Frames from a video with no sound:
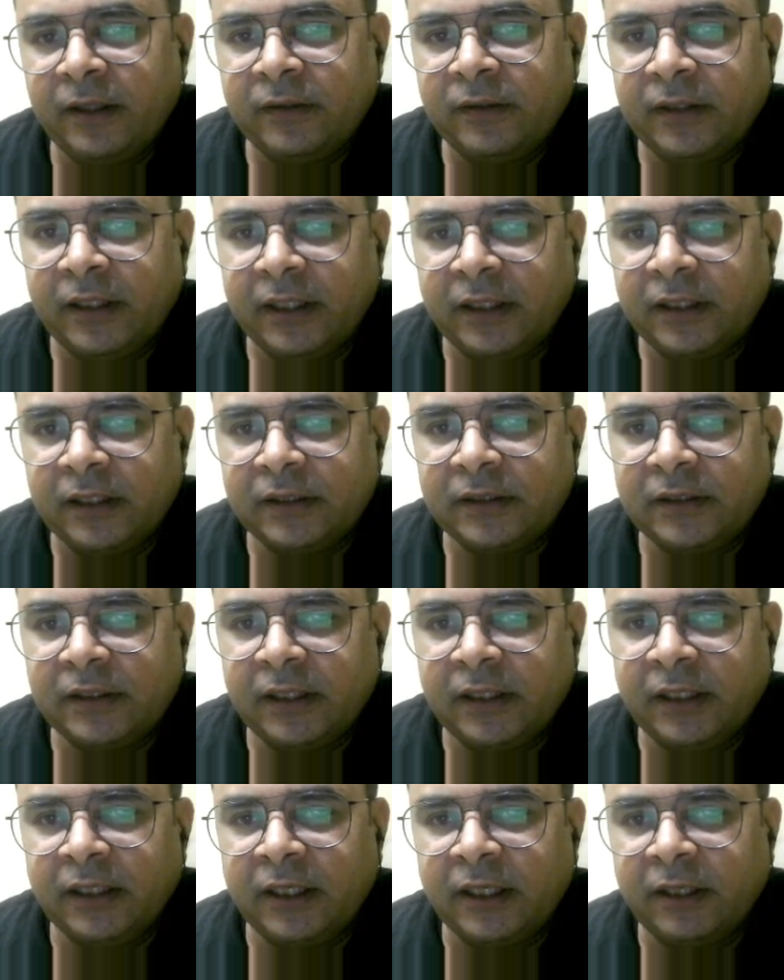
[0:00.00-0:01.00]
that is
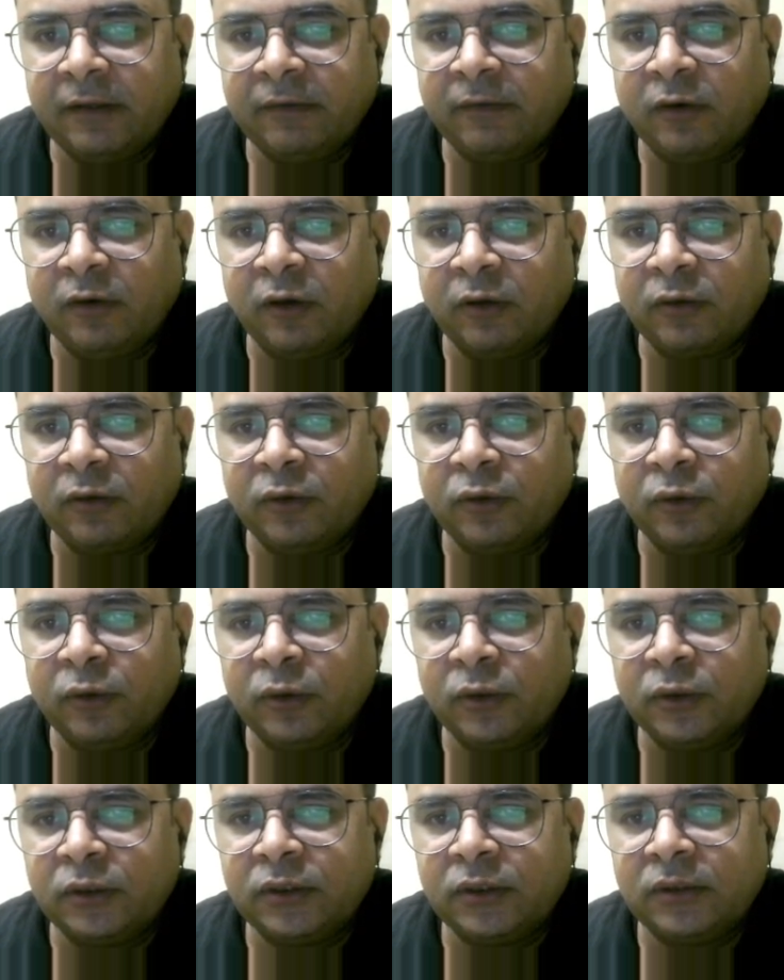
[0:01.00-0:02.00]
inlet valve
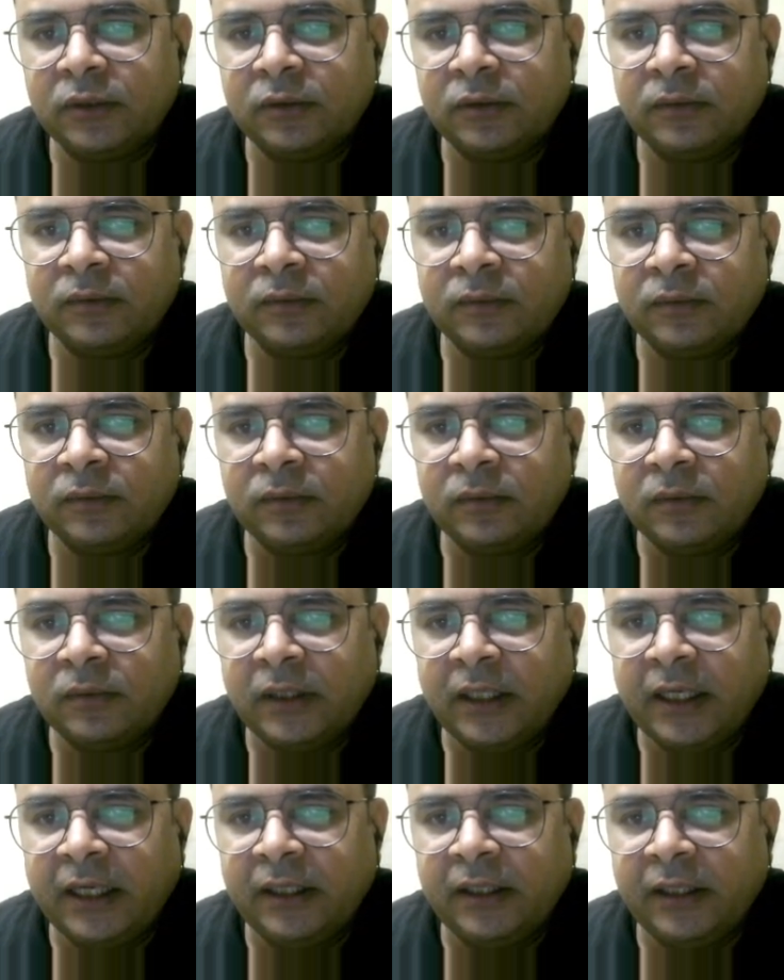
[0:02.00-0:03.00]
closed
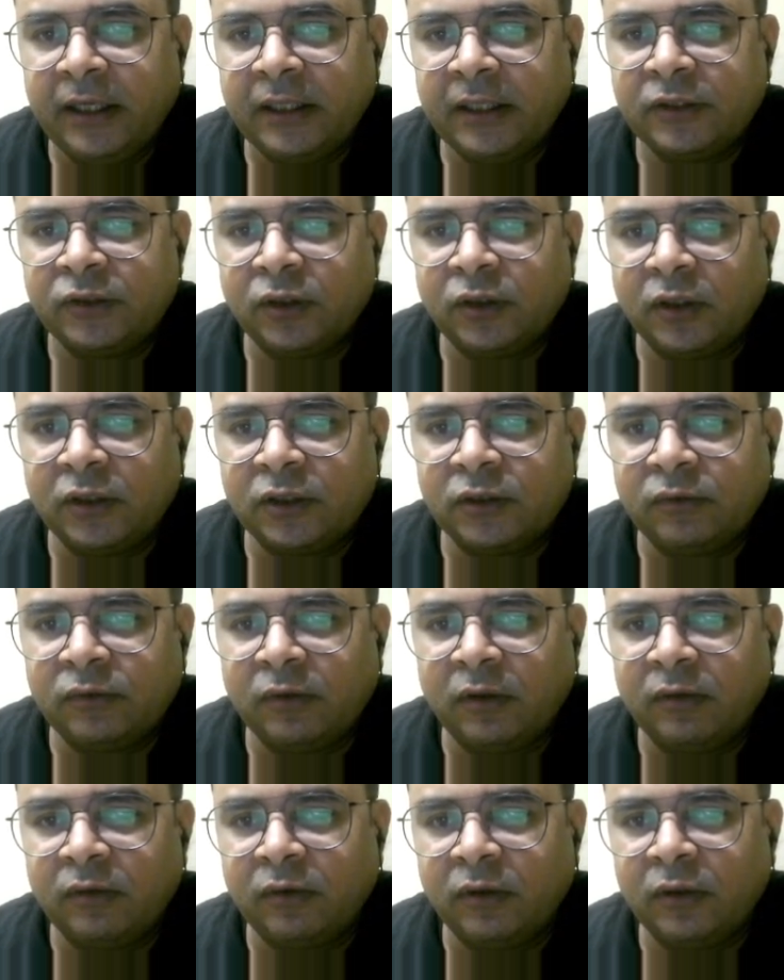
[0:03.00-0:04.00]
and exhaust
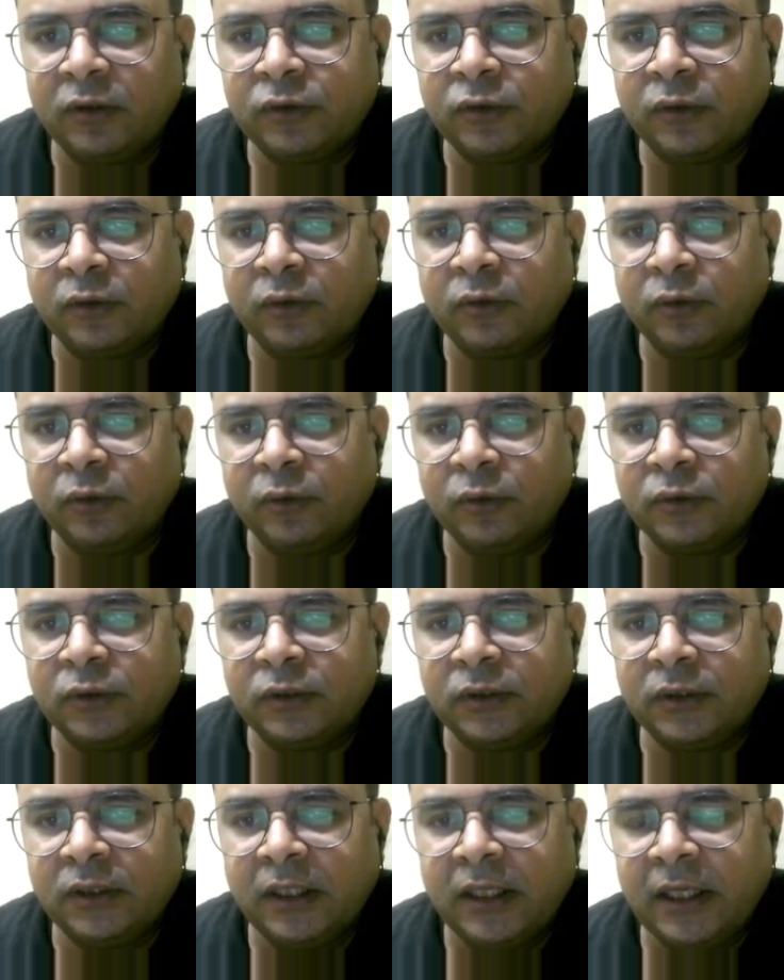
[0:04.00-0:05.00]
valve also
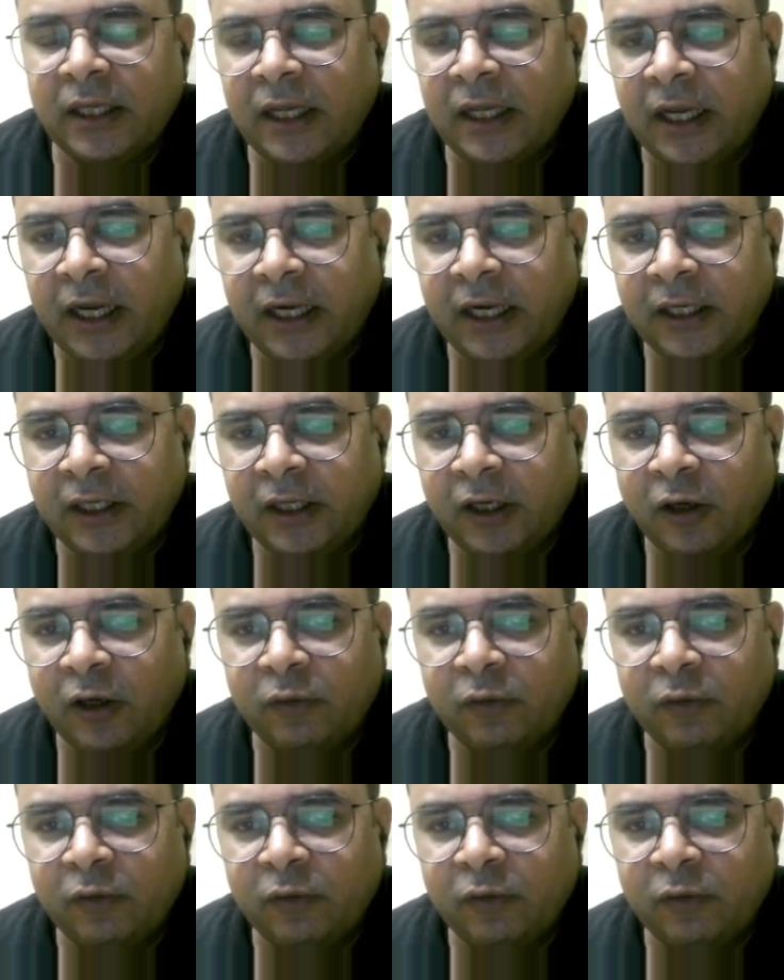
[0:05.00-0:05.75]
closed. And now